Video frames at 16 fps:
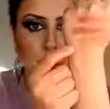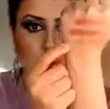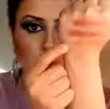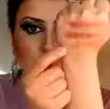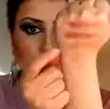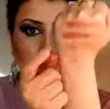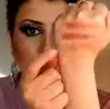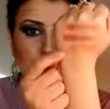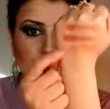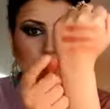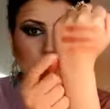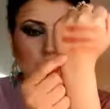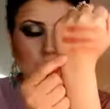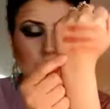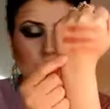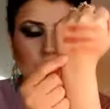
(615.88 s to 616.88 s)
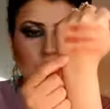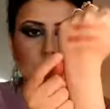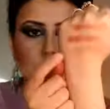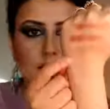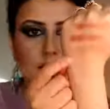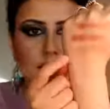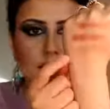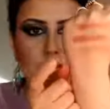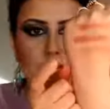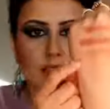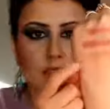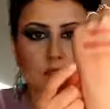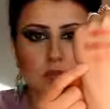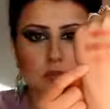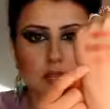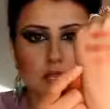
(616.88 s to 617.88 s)
So this one you can see
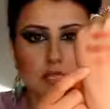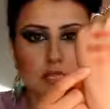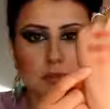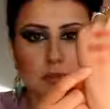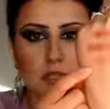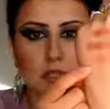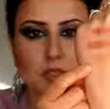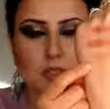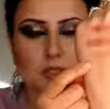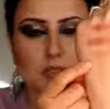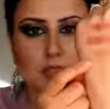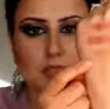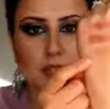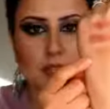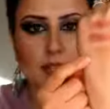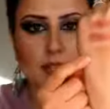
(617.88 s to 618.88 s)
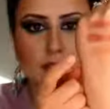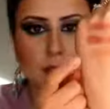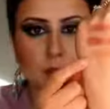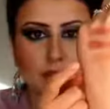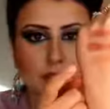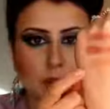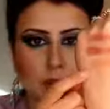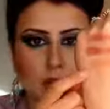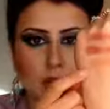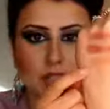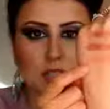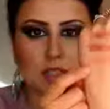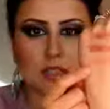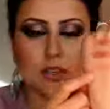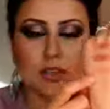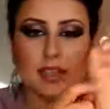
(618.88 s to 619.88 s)
is really similar to the Suede
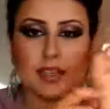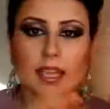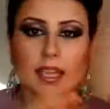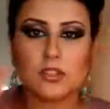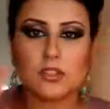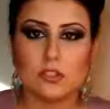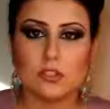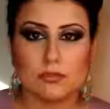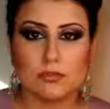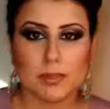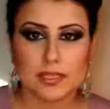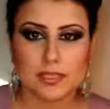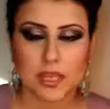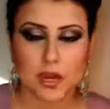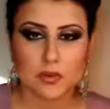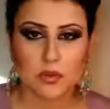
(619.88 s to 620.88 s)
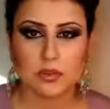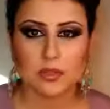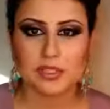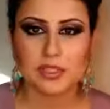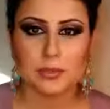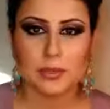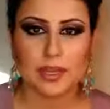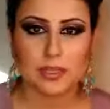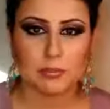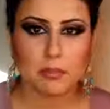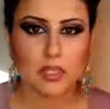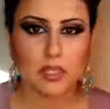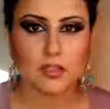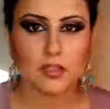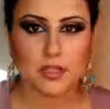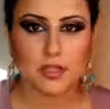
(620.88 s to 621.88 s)
blush. So in case you've missed out on the Suede
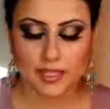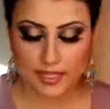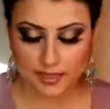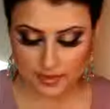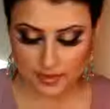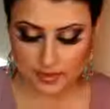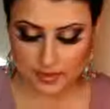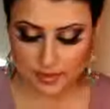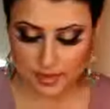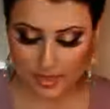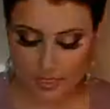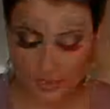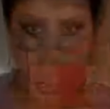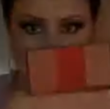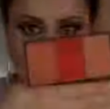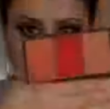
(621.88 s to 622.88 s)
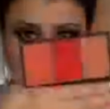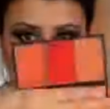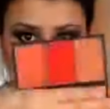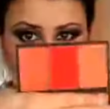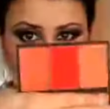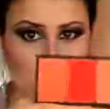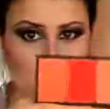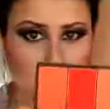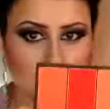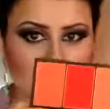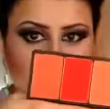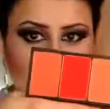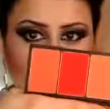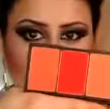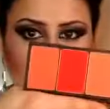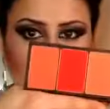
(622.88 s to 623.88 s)
blush, you can get this palette. So this one is
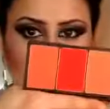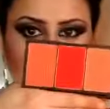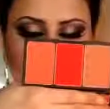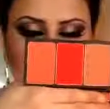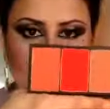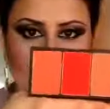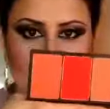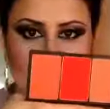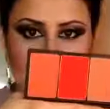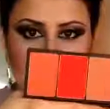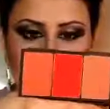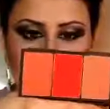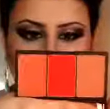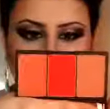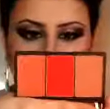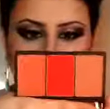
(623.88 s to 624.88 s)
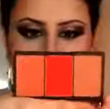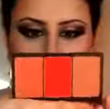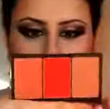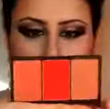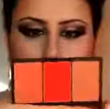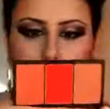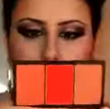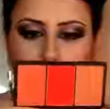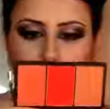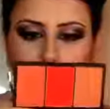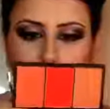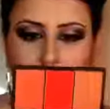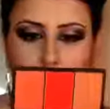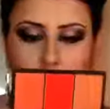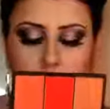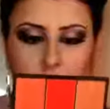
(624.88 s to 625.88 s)
called Flame, and as the
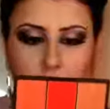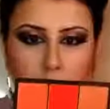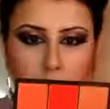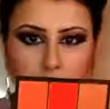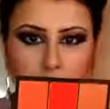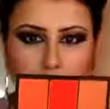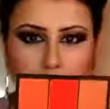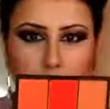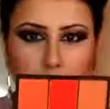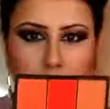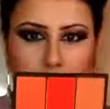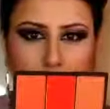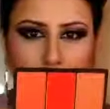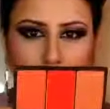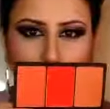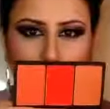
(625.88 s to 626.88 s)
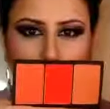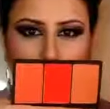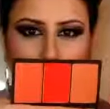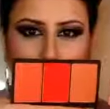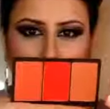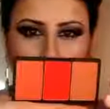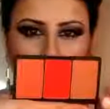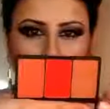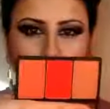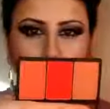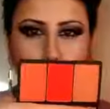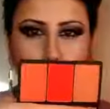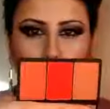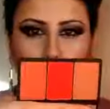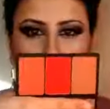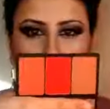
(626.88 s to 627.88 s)
name, this one has really
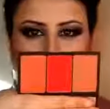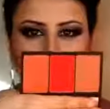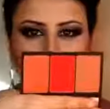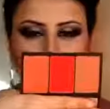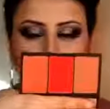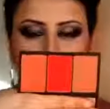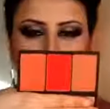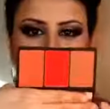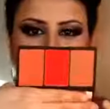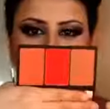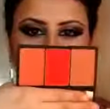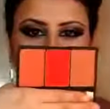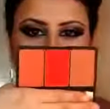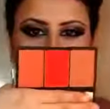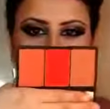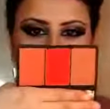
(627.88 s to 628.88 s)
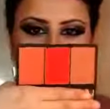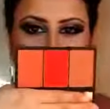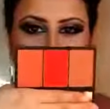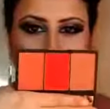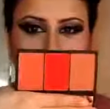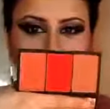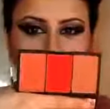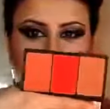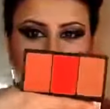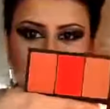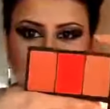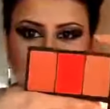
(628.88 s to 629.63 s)
bright kind of fiery colors.